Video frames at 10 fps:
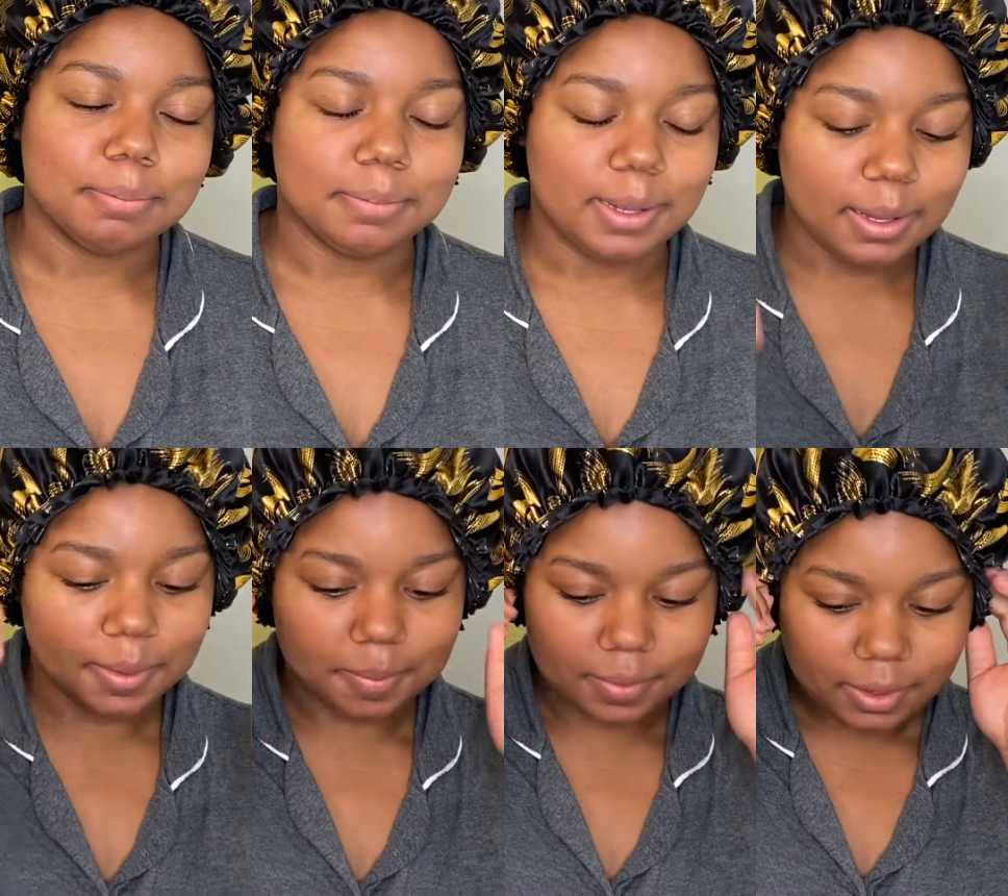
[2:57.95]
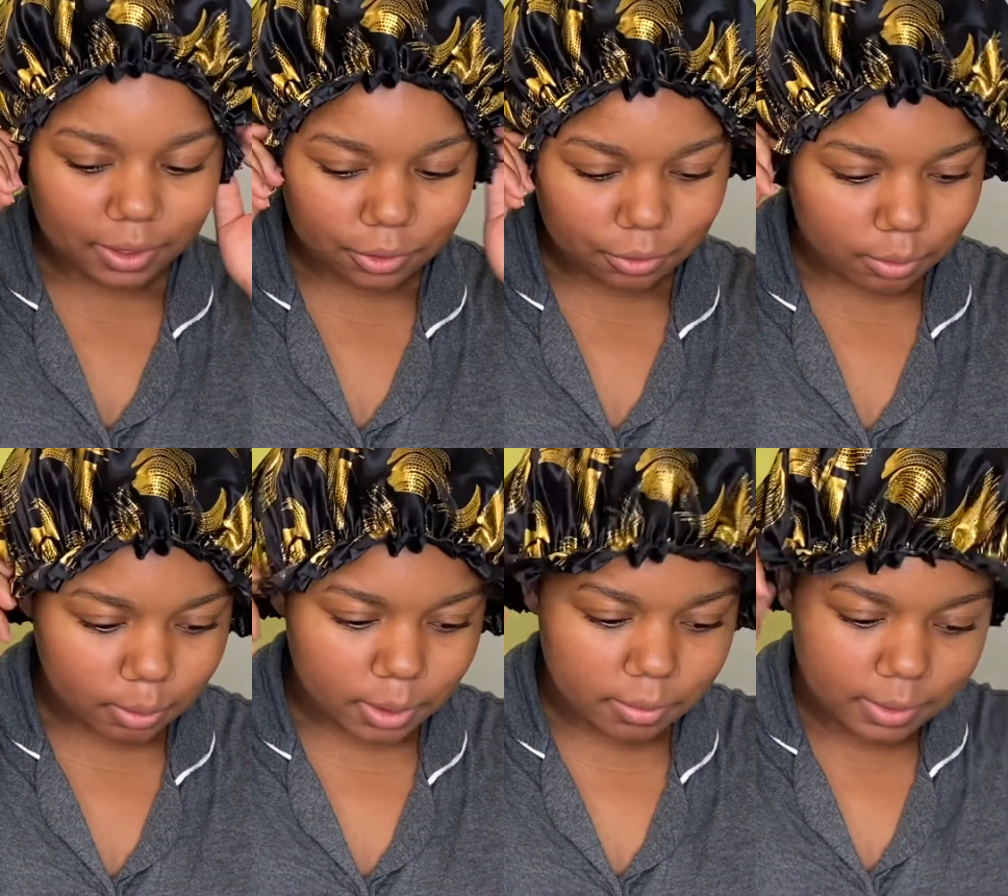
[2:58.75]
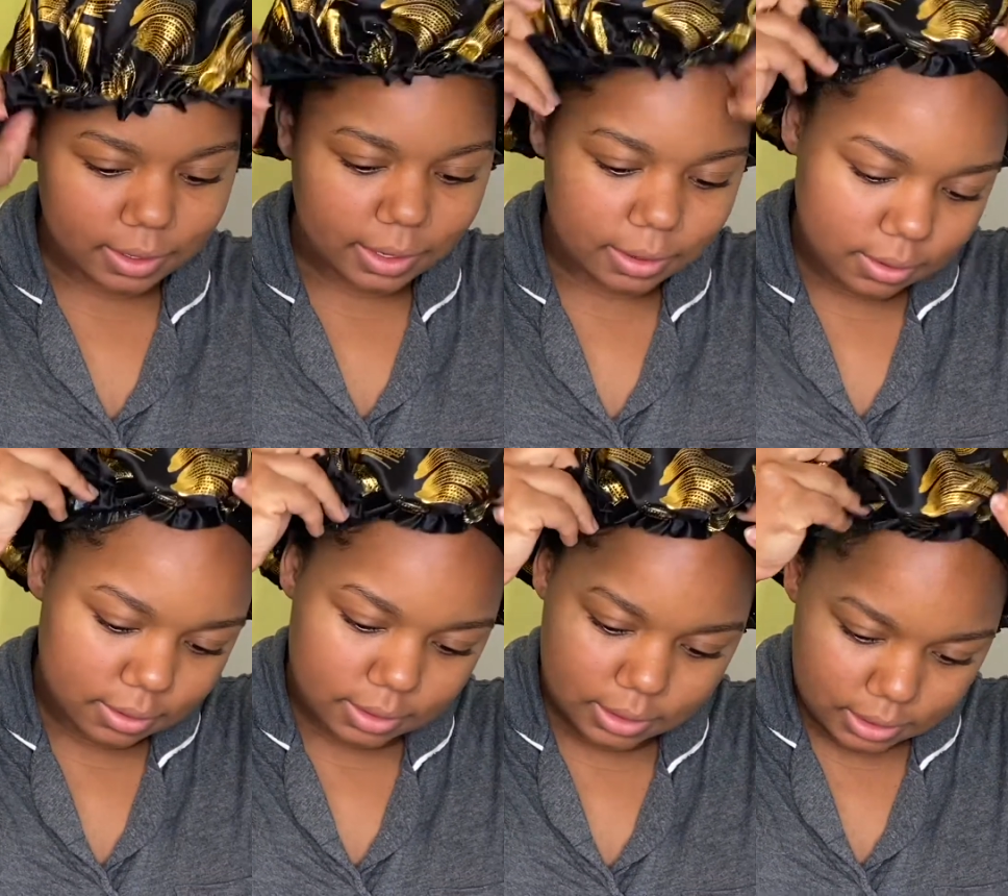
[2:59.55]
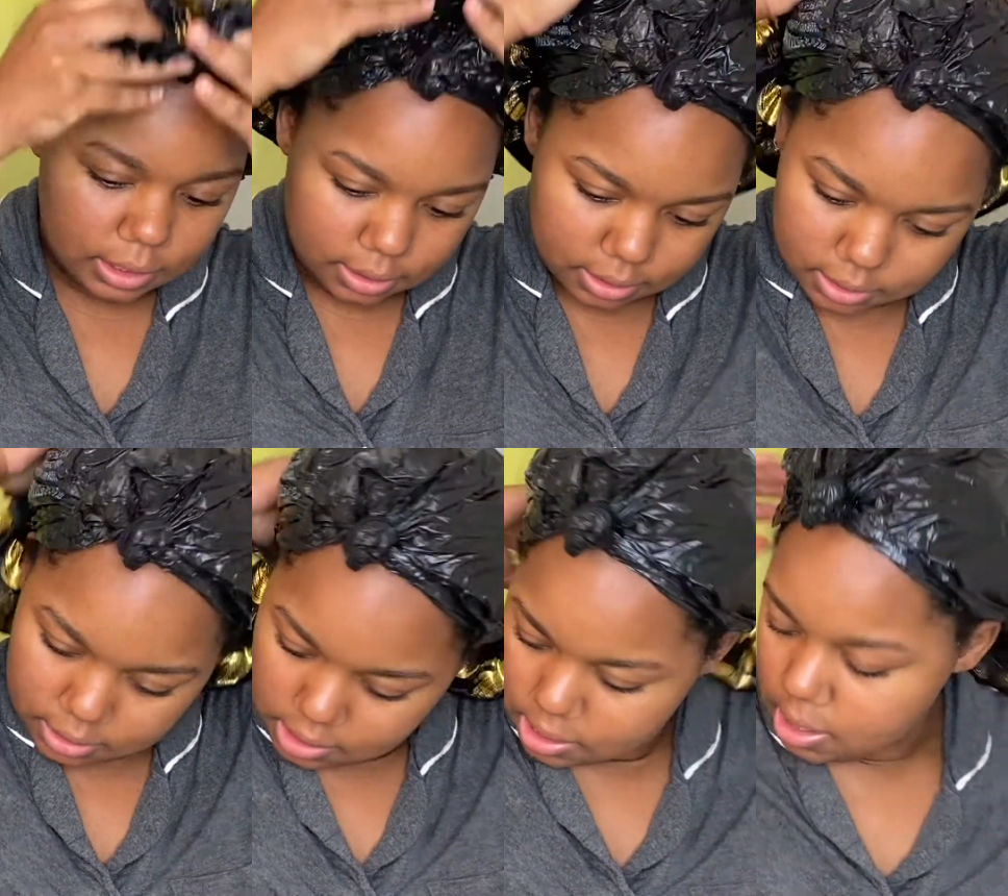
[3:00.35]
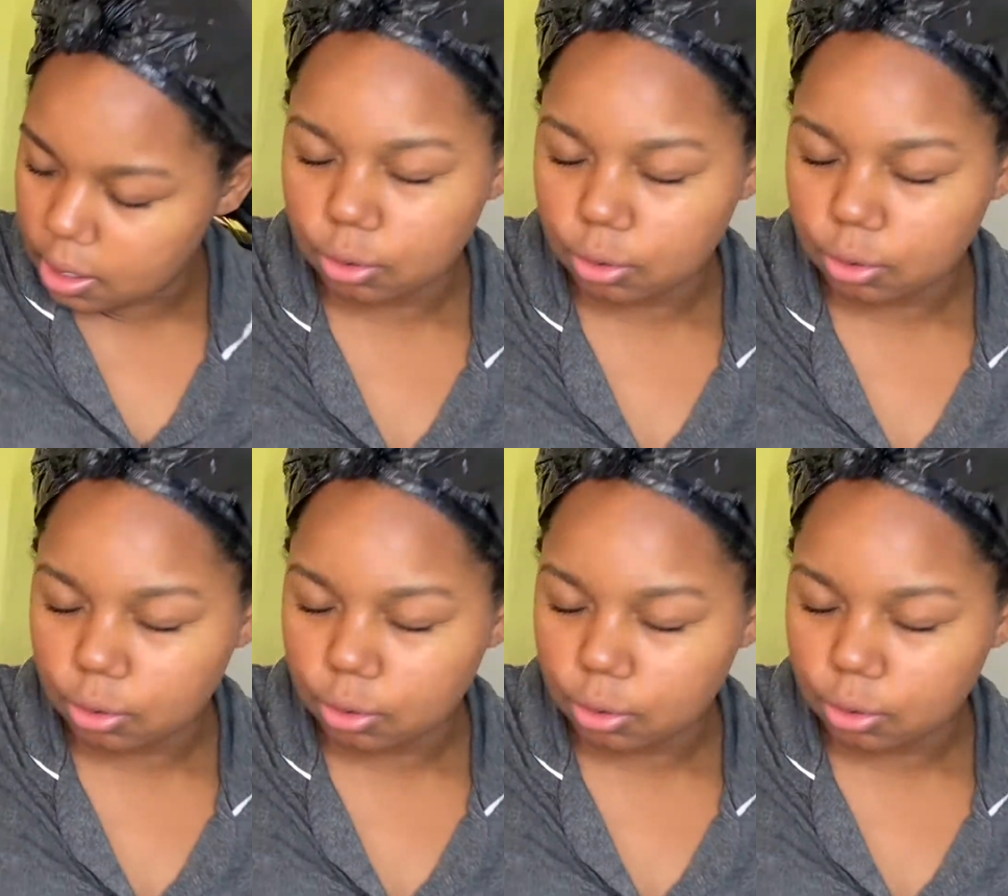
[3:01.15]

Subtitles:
But here's what we're working with now. I wore